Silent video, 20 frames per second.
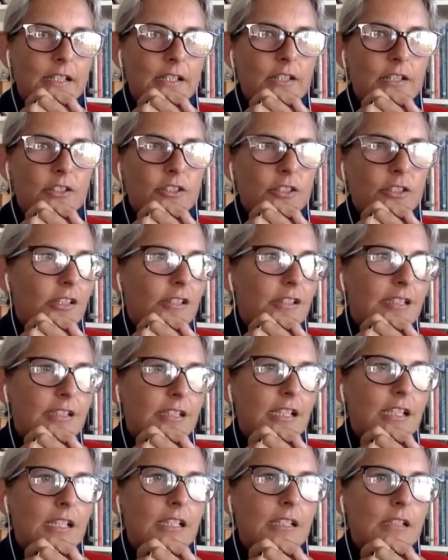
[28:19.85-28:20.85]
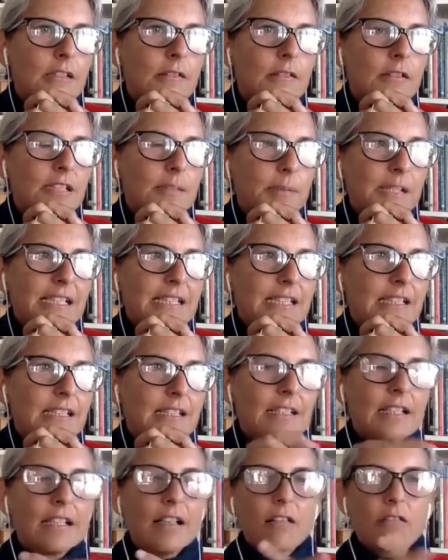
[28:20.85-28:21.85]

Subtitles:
So there are certain species that